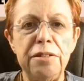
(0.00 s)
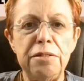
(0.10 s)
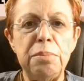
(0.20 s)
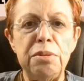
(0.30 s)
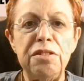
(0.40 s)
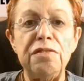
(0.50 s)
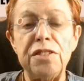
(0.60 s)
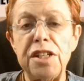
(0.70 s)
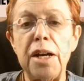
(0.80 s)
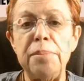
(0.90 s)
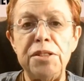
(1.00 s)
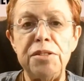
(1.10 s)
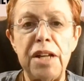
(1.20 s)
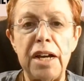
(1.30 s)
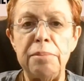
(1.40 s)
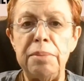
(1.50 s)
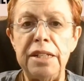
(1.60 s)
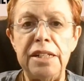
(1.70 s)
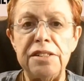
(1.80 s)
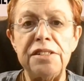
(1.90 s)
They're approved for type 2
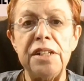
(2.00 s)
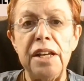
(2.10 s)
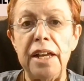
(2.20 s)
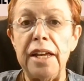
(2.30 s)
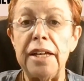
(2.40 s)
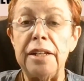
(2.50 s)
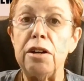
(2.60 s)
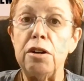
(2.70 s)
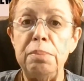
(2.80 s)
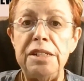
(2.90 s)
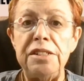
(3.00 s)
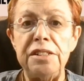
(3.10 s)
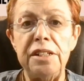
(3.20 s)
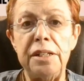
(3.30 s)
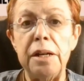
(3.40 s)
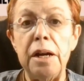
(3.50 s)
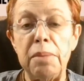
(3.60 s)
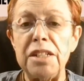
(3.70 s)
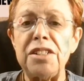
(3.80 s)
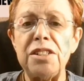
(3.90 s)
diabetes and obesity
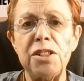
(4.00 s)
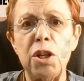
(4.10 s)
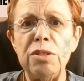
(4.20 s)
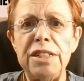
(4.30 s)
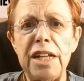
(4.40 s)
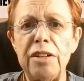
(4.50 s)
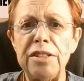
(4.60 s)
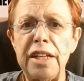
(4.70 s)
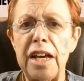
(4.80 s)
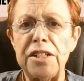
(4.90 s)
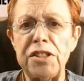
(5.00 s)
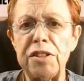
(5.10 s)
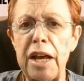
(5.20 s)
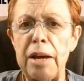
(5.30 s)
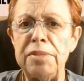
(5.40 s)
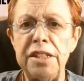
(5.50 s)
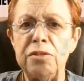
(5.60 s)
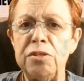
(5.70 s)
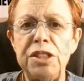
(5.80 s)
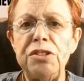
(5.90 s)
by slowing down the gastric
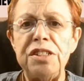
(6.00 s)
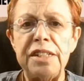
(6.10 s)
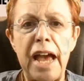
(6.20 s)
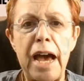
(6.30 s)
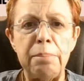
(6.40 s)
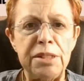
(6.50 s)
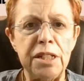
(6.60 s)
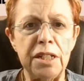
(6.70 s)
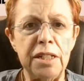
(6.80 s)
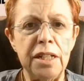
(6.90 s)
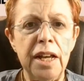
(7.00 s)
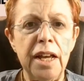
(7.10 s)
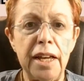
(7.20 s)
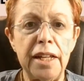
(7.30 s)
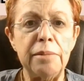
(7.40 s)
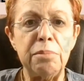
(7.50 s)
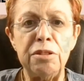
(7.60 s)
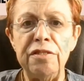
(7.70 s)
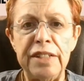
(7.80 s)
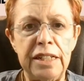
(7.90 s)
emptying and reducing appetite and
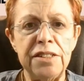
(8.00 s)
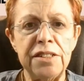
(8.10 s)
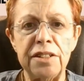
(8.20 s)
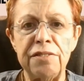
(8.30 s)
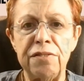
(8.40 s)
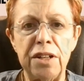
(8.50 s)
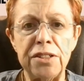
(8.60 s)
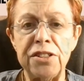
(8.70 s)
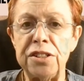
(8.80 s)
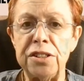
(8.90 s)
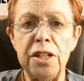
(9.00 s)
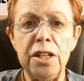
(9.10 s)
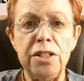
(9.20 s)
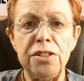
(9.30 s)
improving insulin function.